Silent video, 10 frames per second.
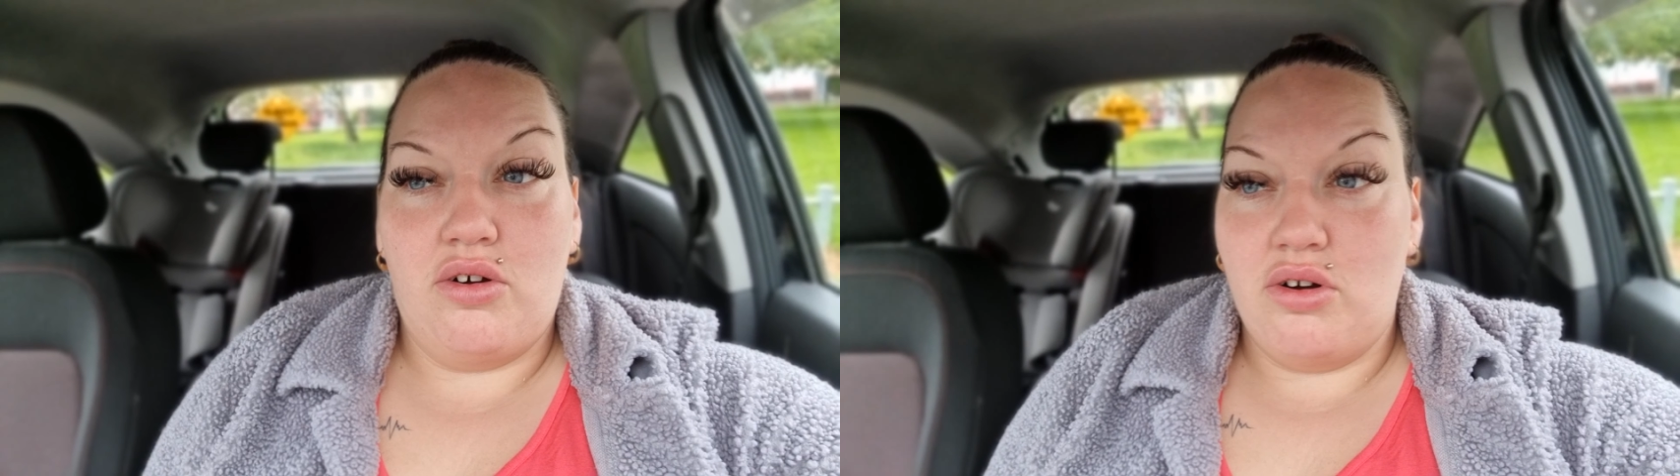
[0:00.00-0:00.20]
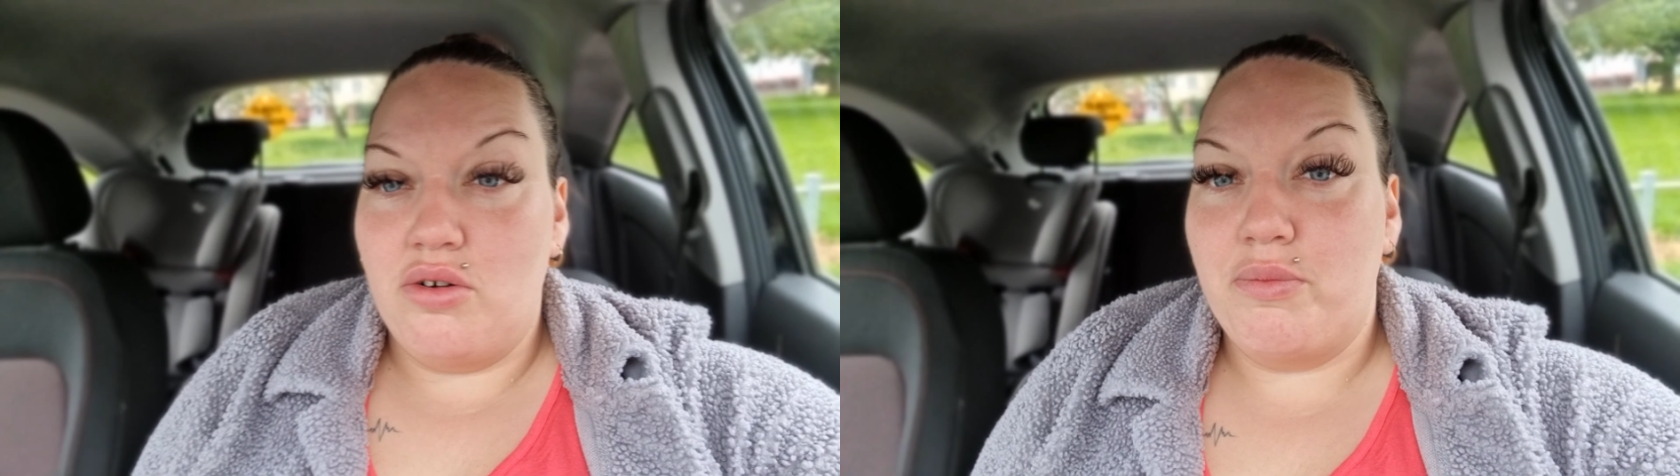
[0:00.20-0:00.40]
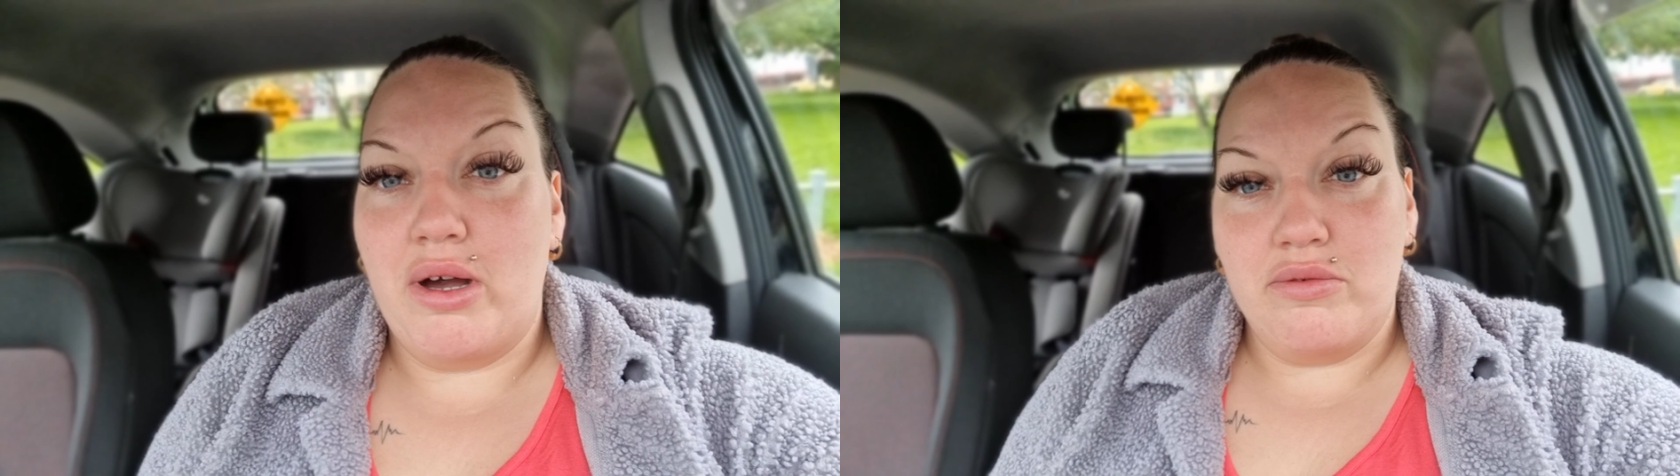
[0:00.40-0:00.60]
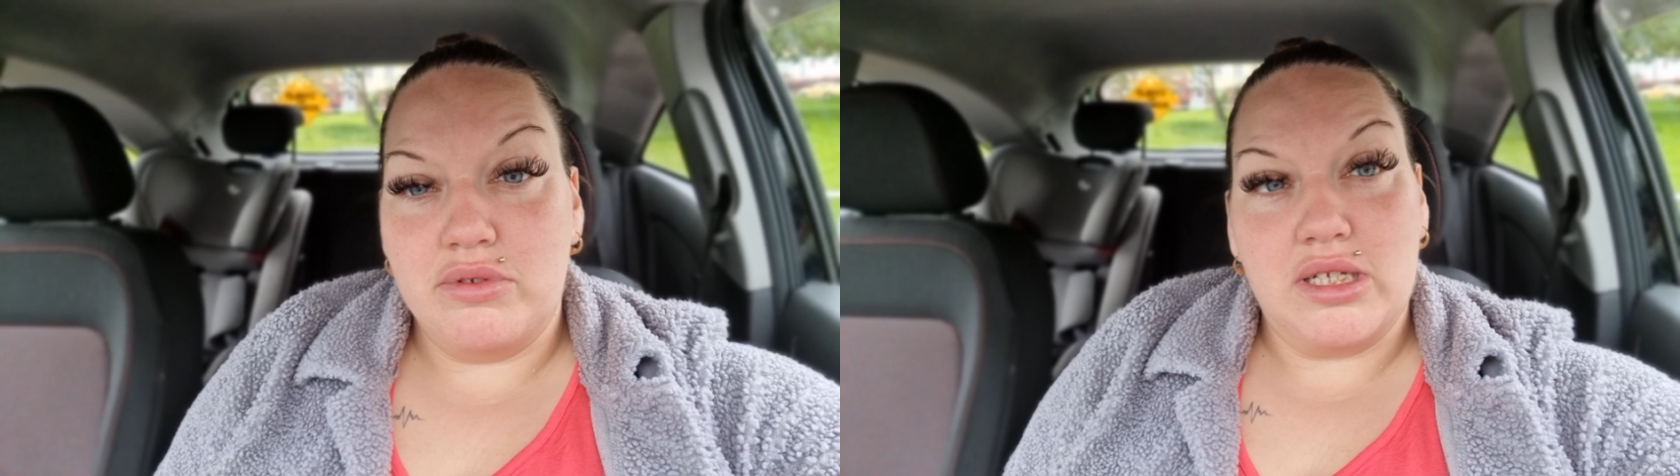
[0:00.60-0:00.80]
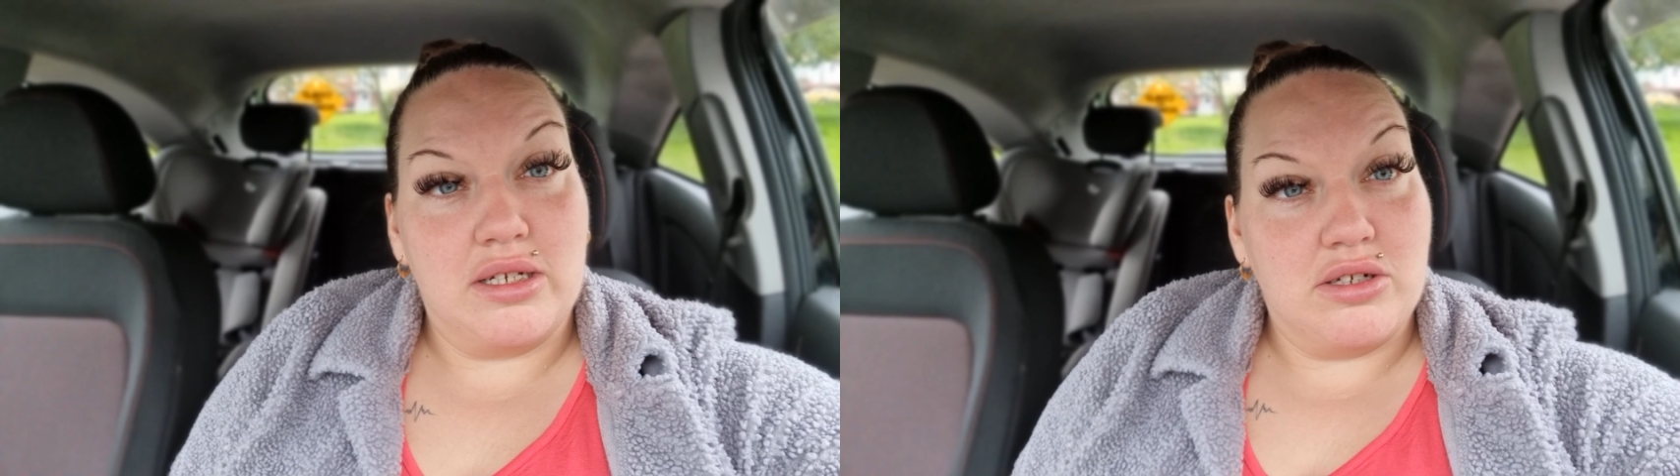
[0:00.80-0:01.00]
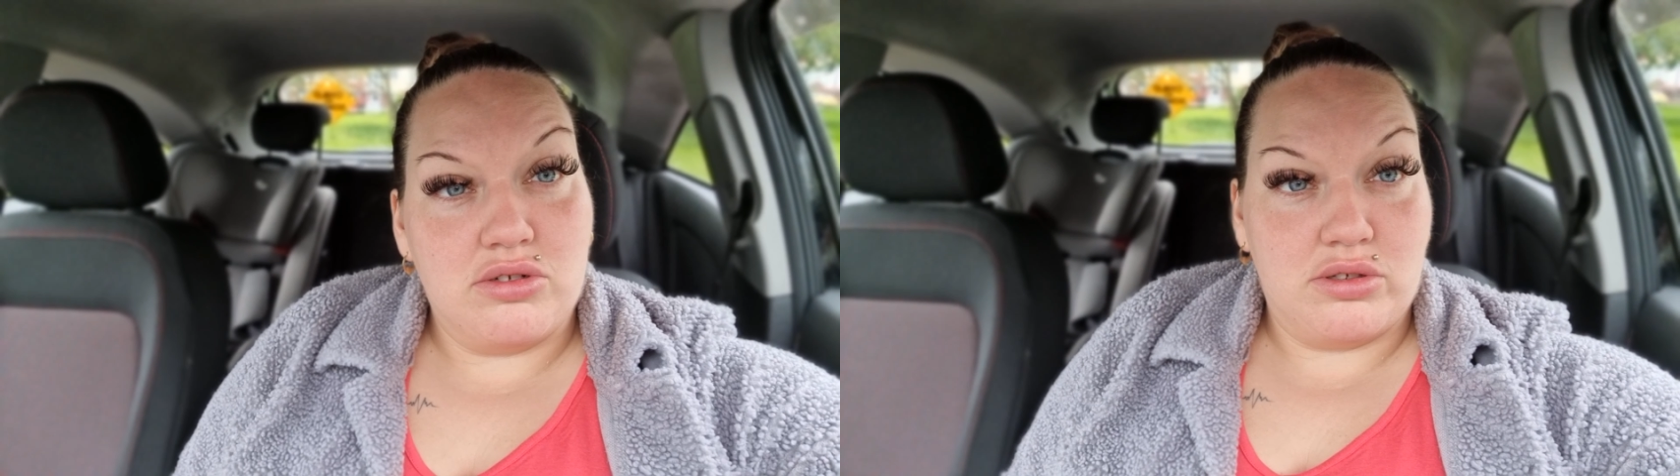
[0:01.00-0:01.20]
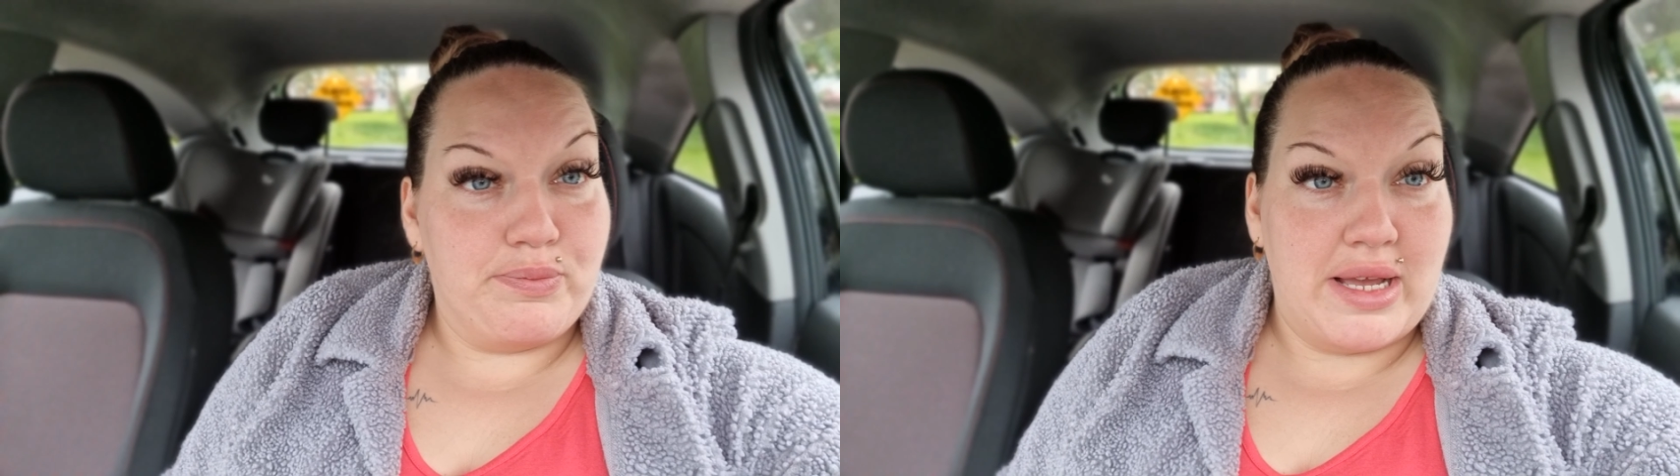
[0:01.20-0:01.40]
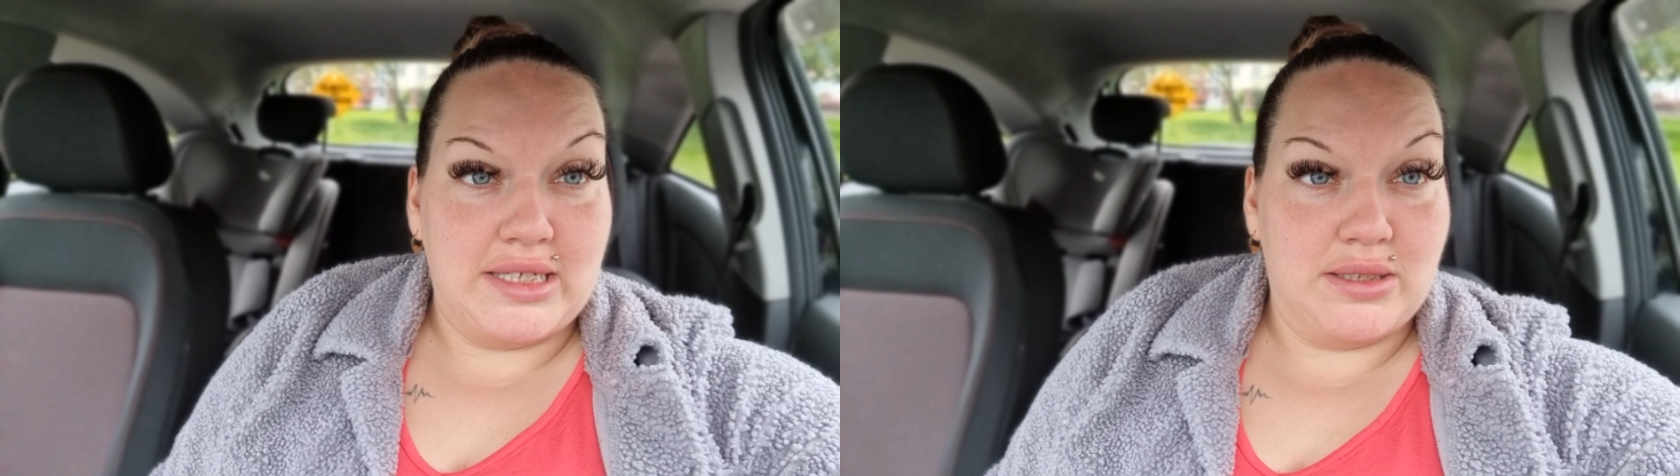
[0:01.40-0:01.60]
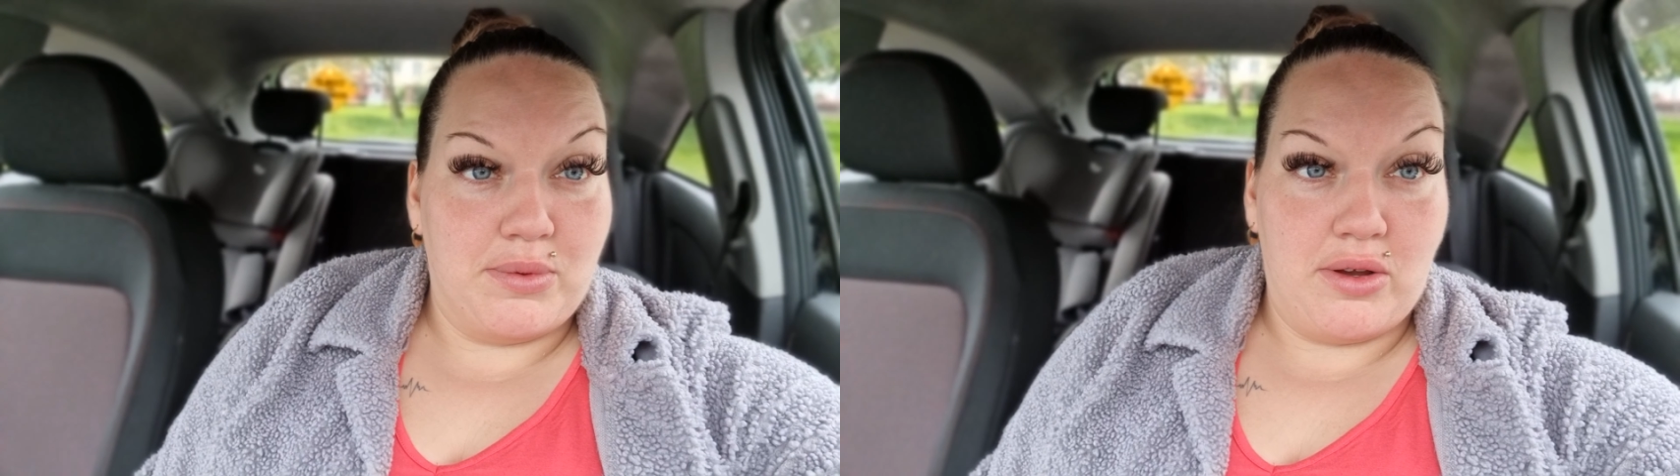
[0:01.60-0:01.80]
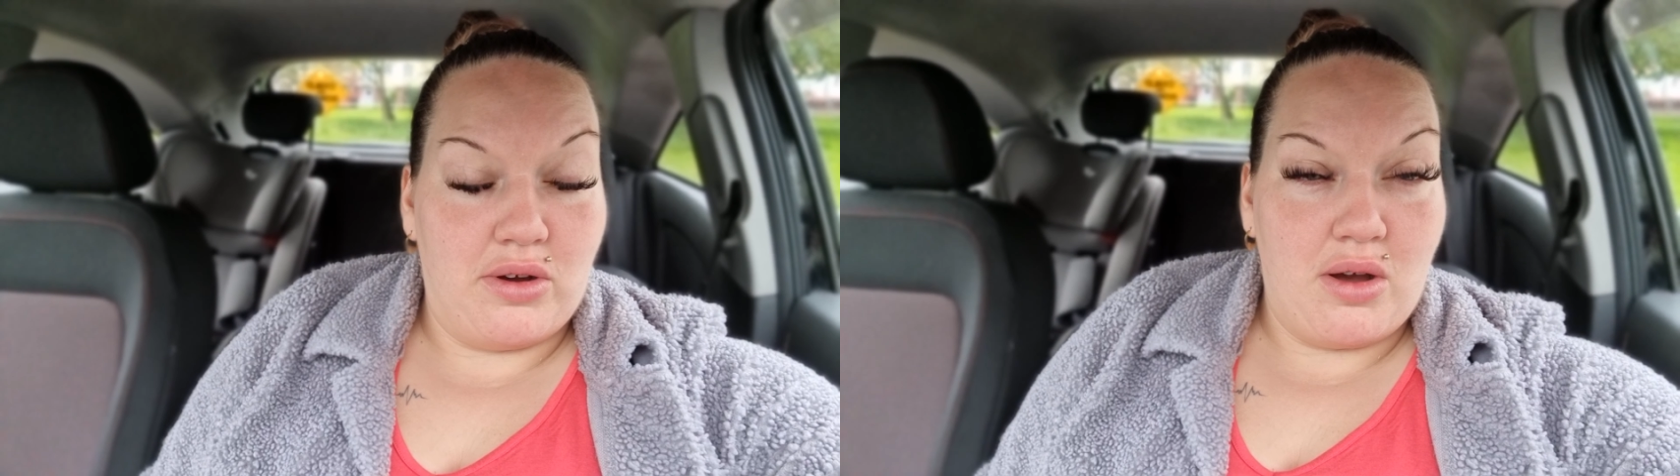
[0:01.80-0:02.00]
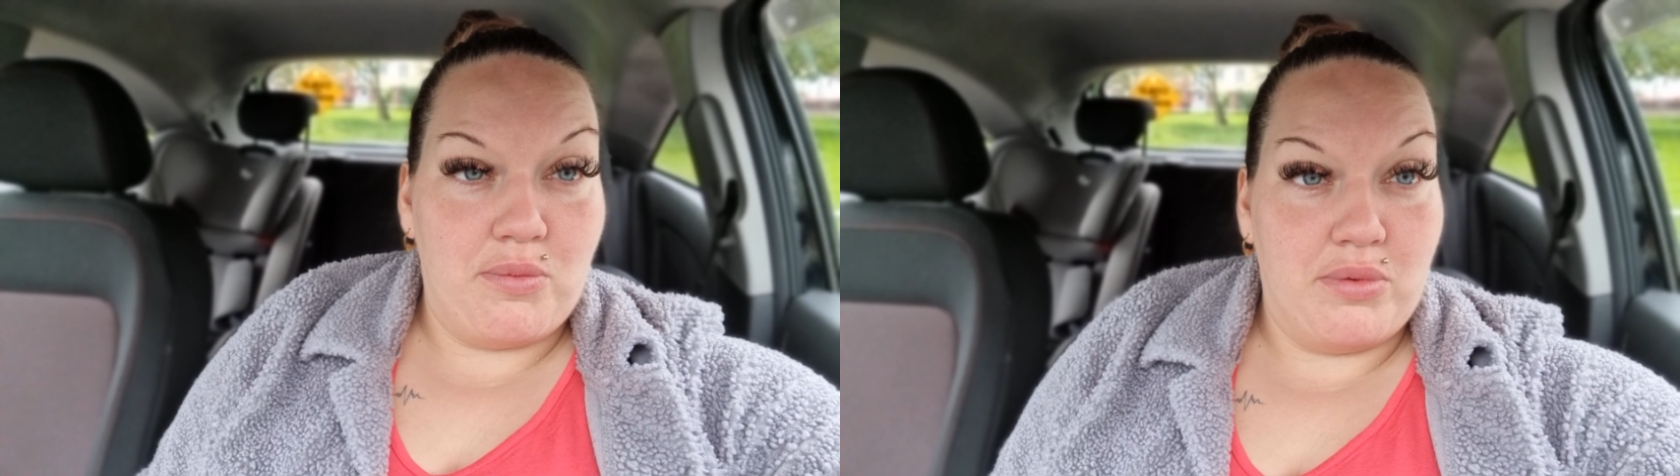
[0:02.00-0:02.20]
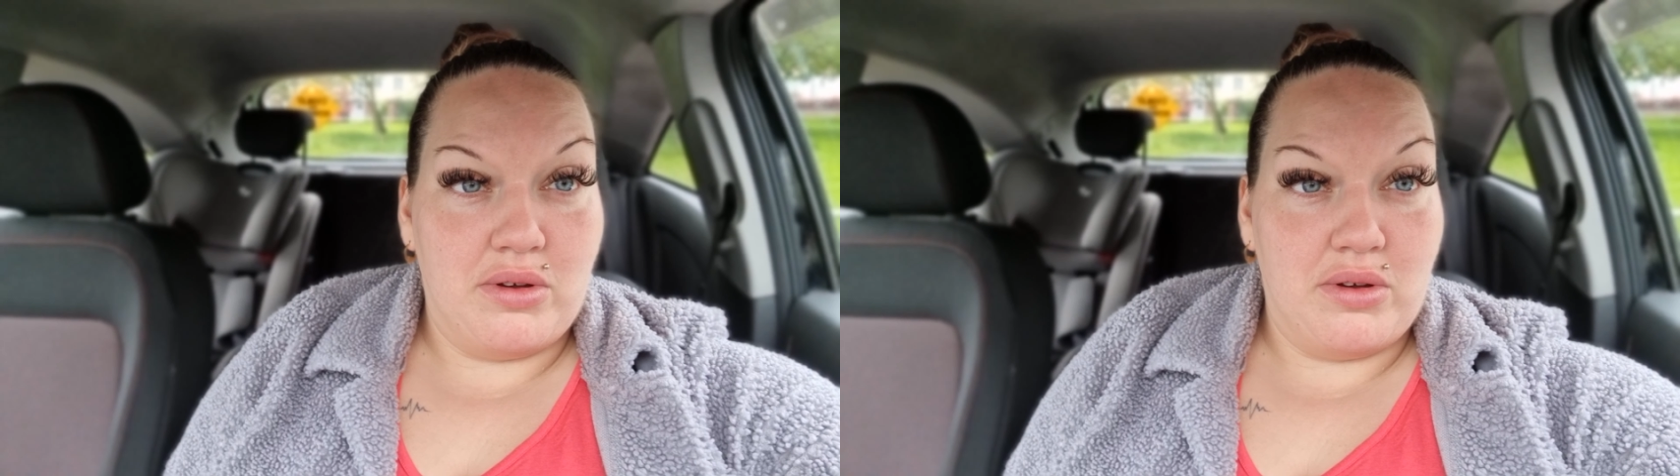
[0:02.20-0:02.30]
Hormones that just mess me up.